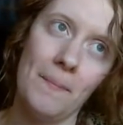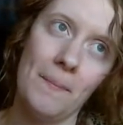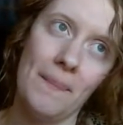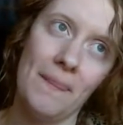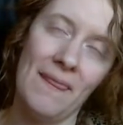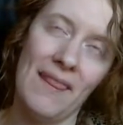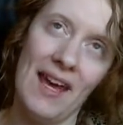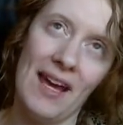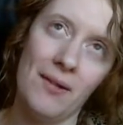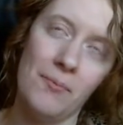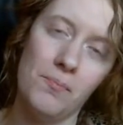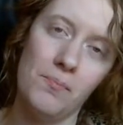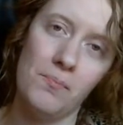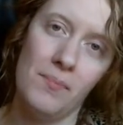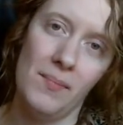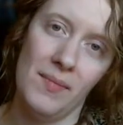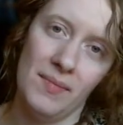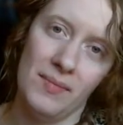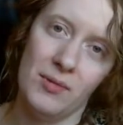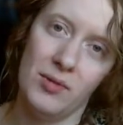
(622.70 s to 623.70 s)
that
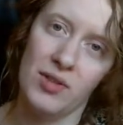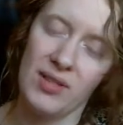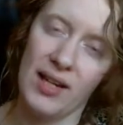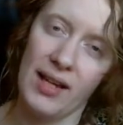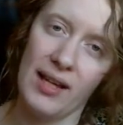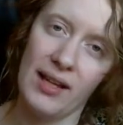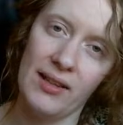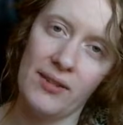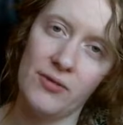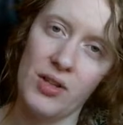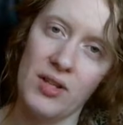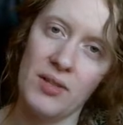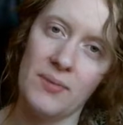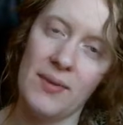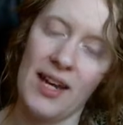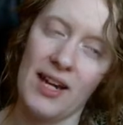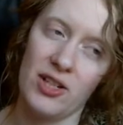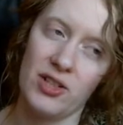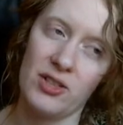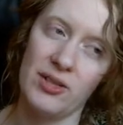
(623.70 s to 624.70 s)
style of dress
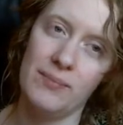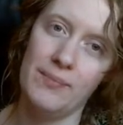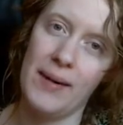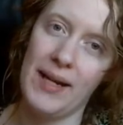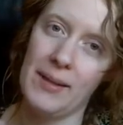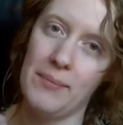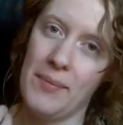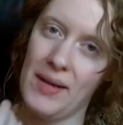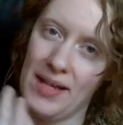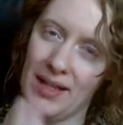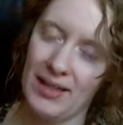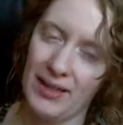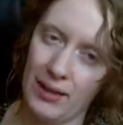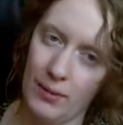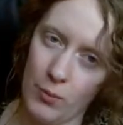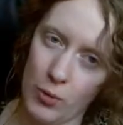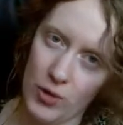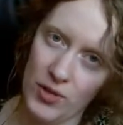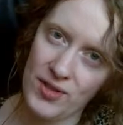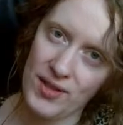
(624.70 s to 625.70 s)
actually might make a little
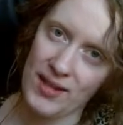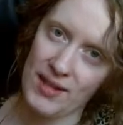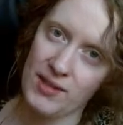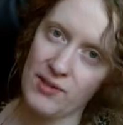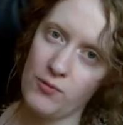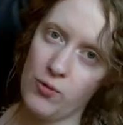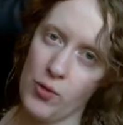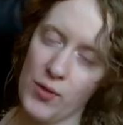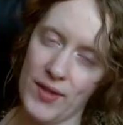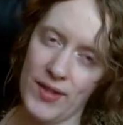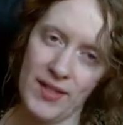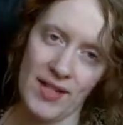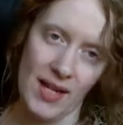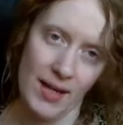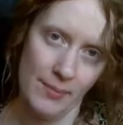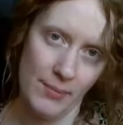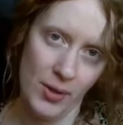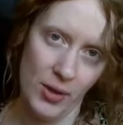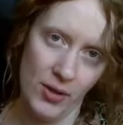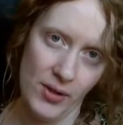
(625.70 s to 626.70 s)
more sense for the
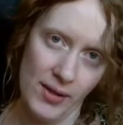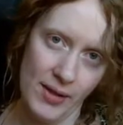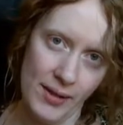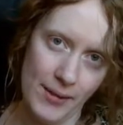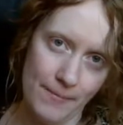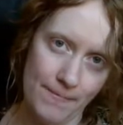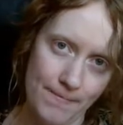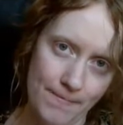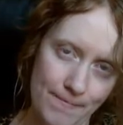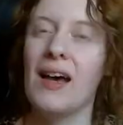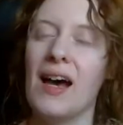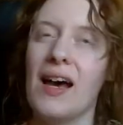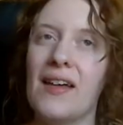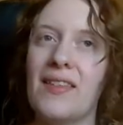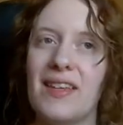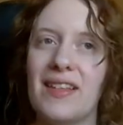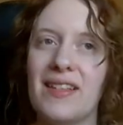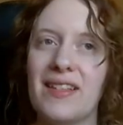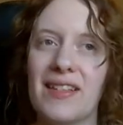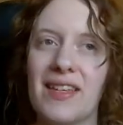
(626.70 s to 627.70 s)
time period.
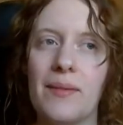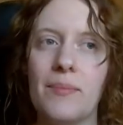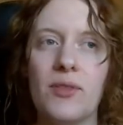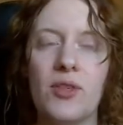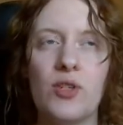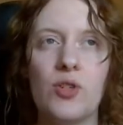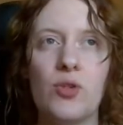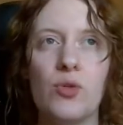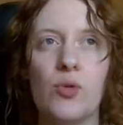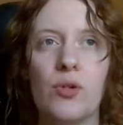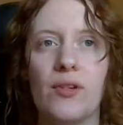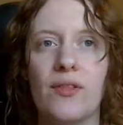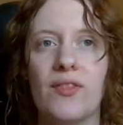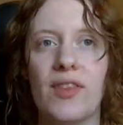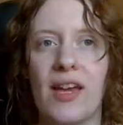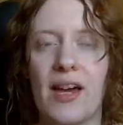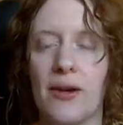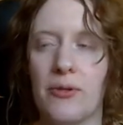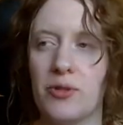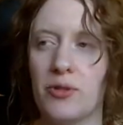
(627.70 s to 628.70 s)
They skip the tour of
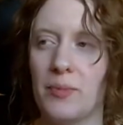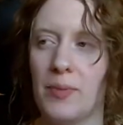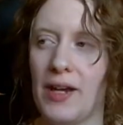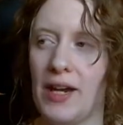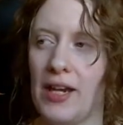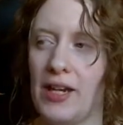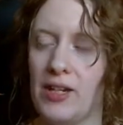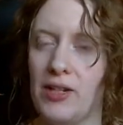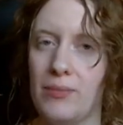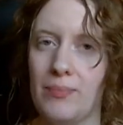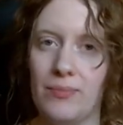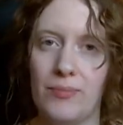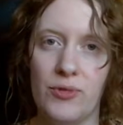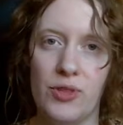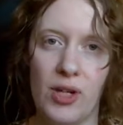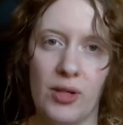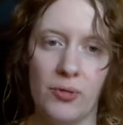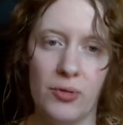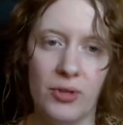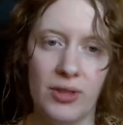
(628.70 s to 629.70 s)
the house by
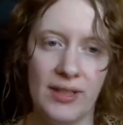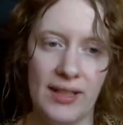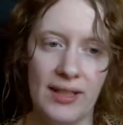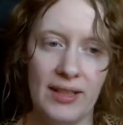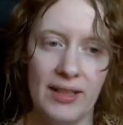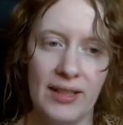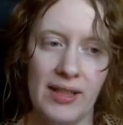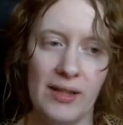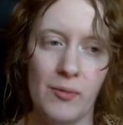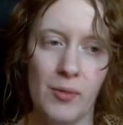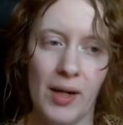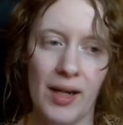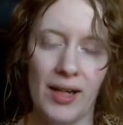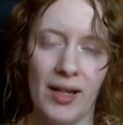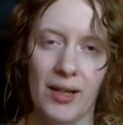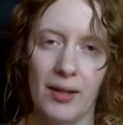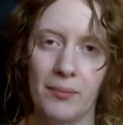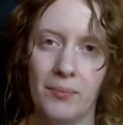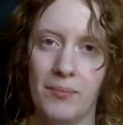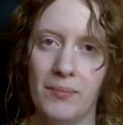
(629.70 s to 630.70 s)
General Tilney,
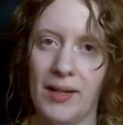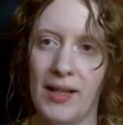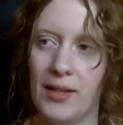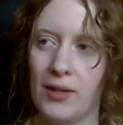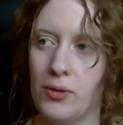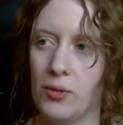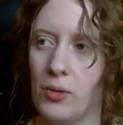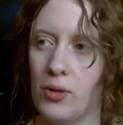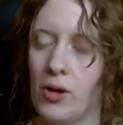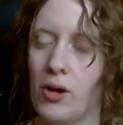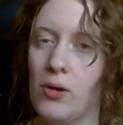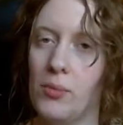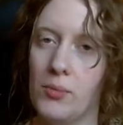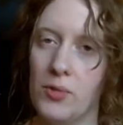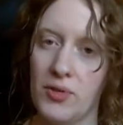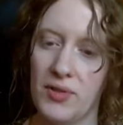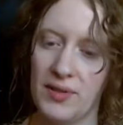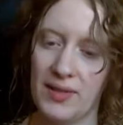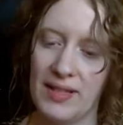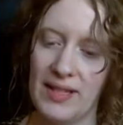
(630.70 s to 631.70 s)
where Eleanor
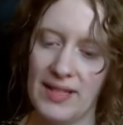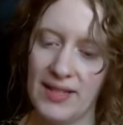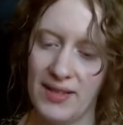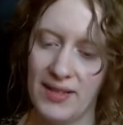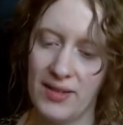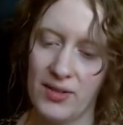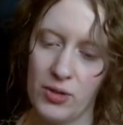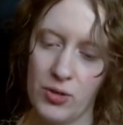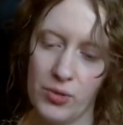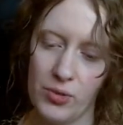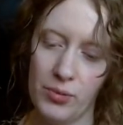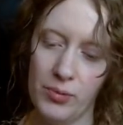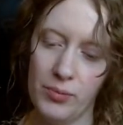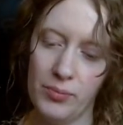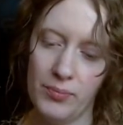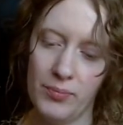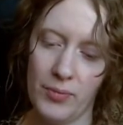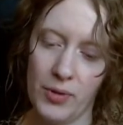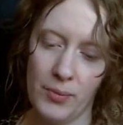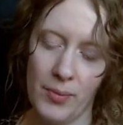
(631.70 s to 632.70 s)
almost leads to
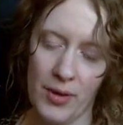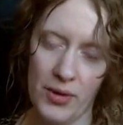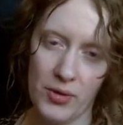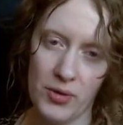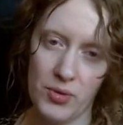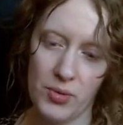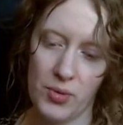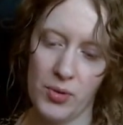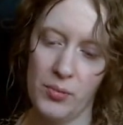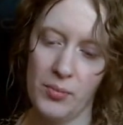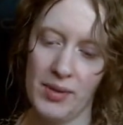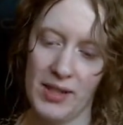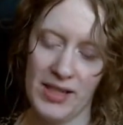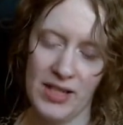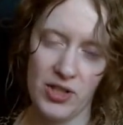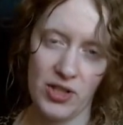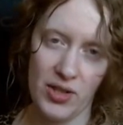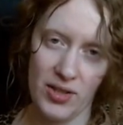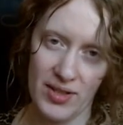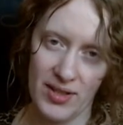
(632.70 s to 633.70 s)
her mother's room, but he
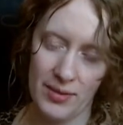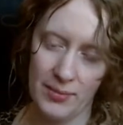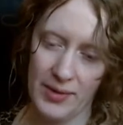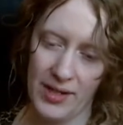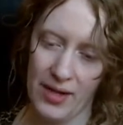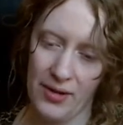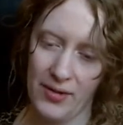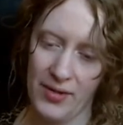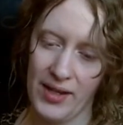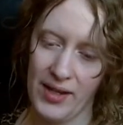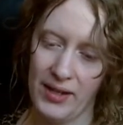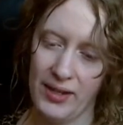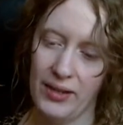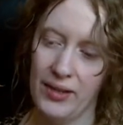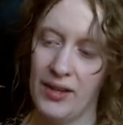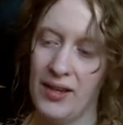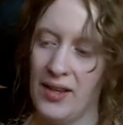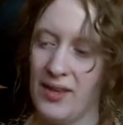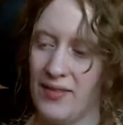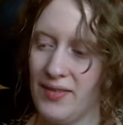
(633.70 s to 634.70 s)
shuts them down there.
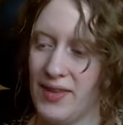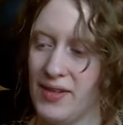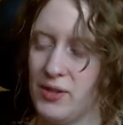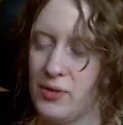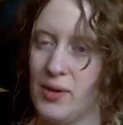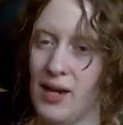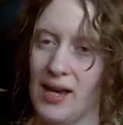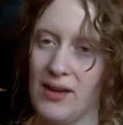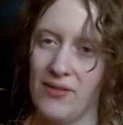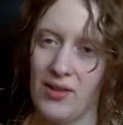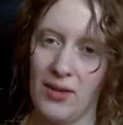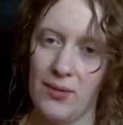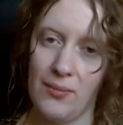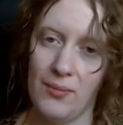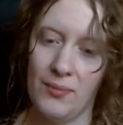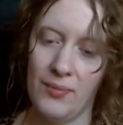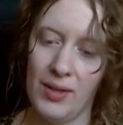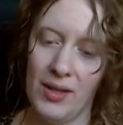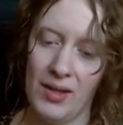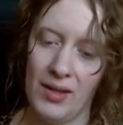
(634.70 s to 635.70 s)
They do have him